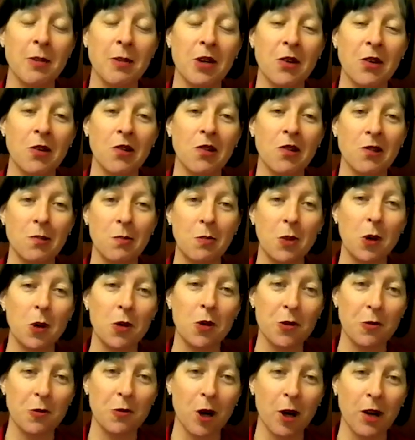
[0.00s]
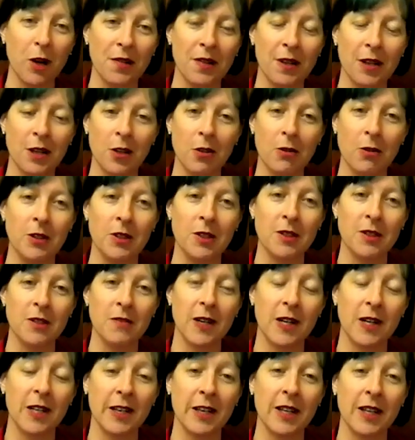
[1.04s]
because both the rides that go into the
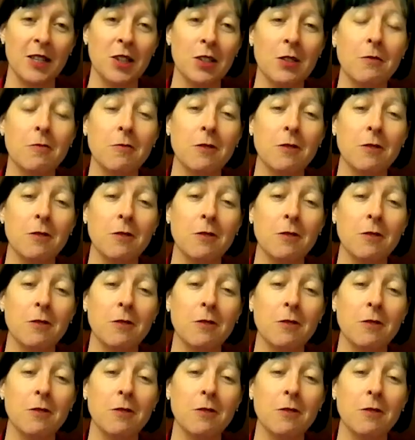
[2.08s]
valley actually